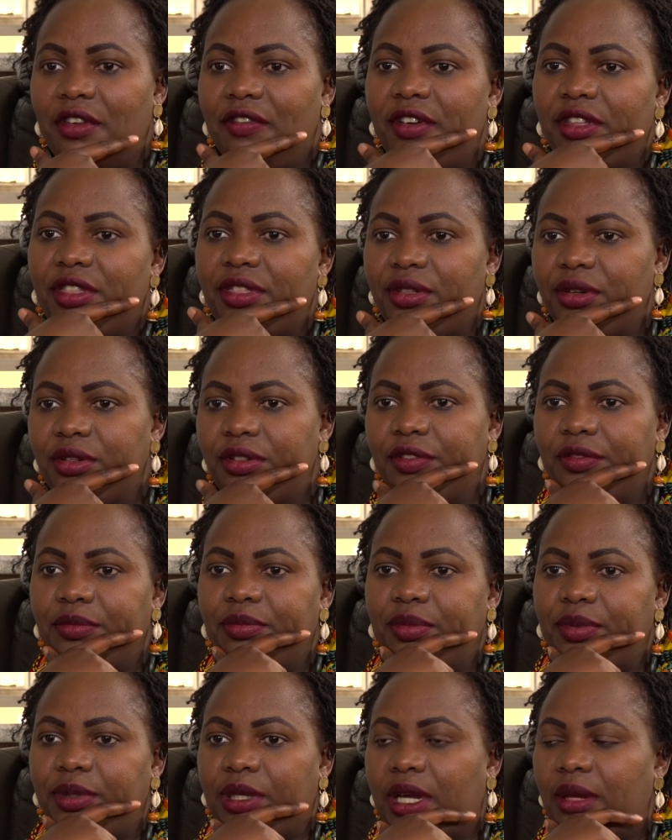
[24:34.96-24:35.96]
you ever thought
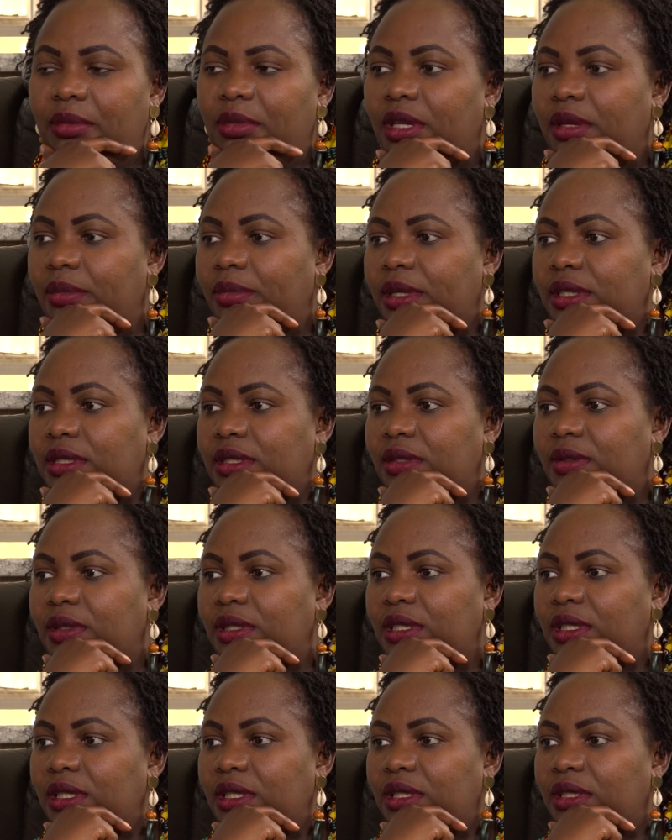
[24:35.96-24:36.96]
of becoming a pastor
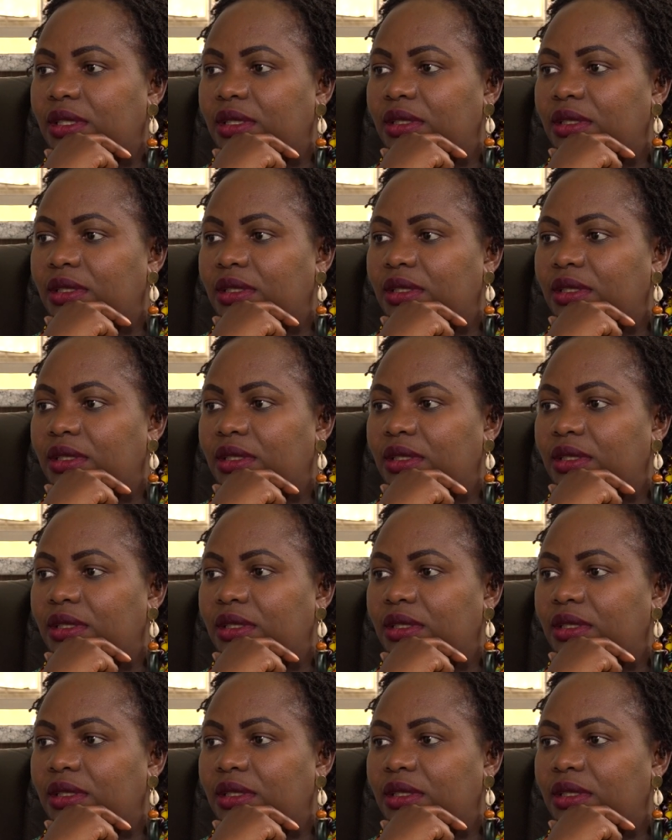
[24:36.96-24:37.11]
one day?